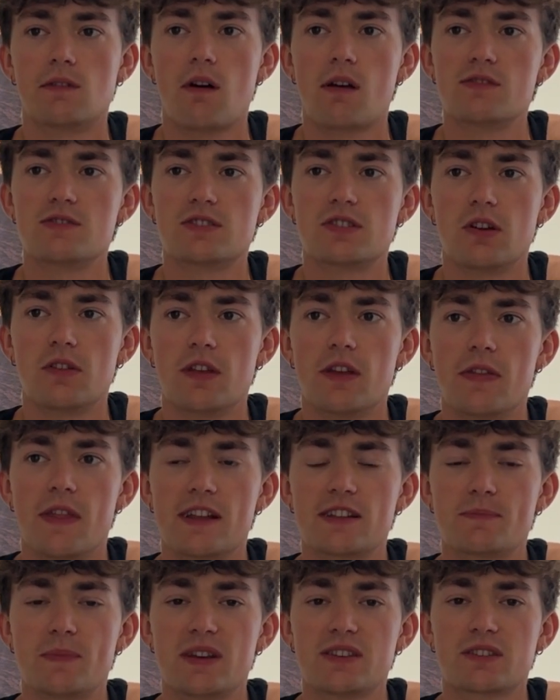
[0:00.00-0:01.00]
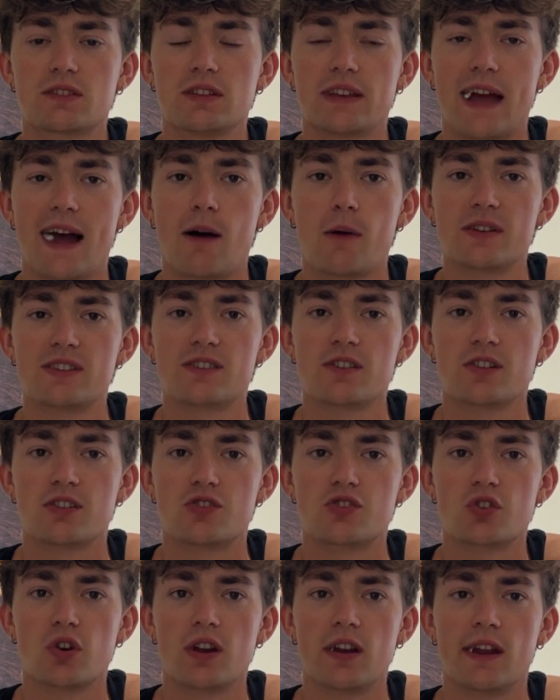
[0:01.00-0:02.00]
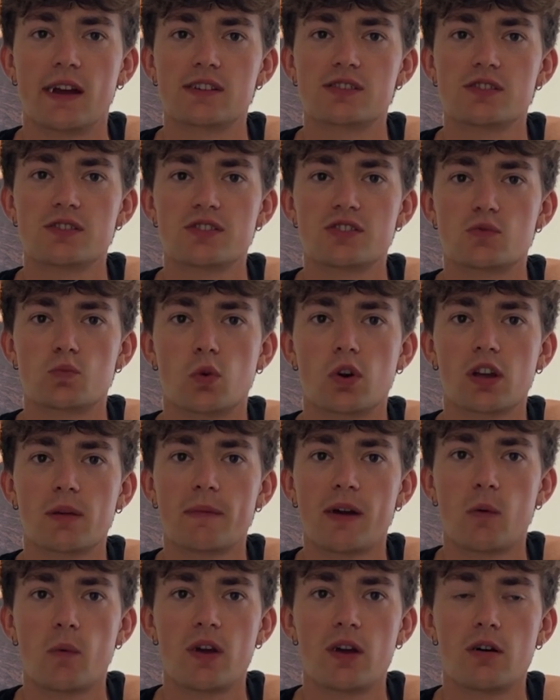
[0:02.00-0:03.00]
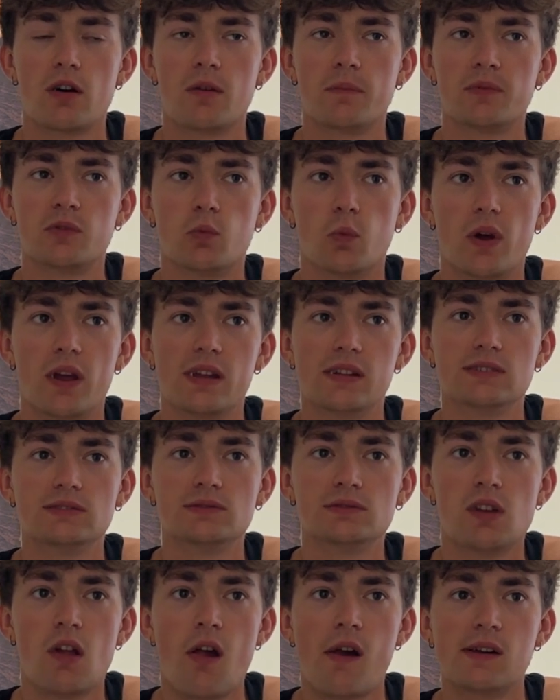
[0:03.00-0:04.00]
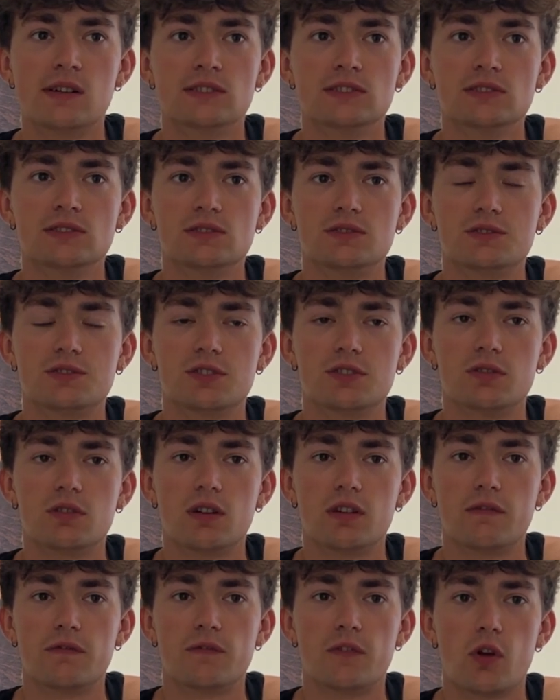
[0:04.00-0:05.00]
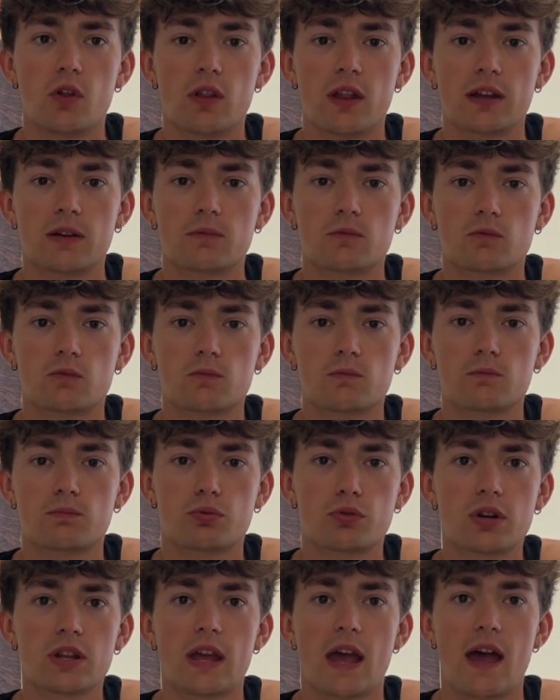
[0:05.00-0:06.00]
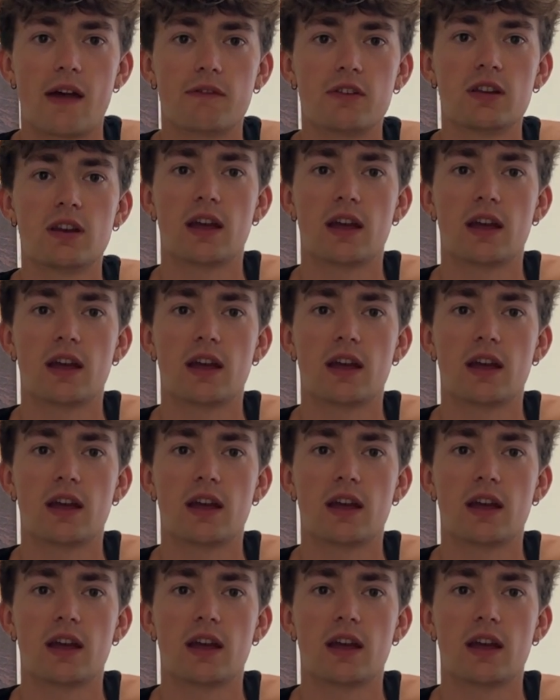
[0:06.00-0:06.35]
So then that's basically how I started training. I started just working my way up in weight till I felt like pretty heavy and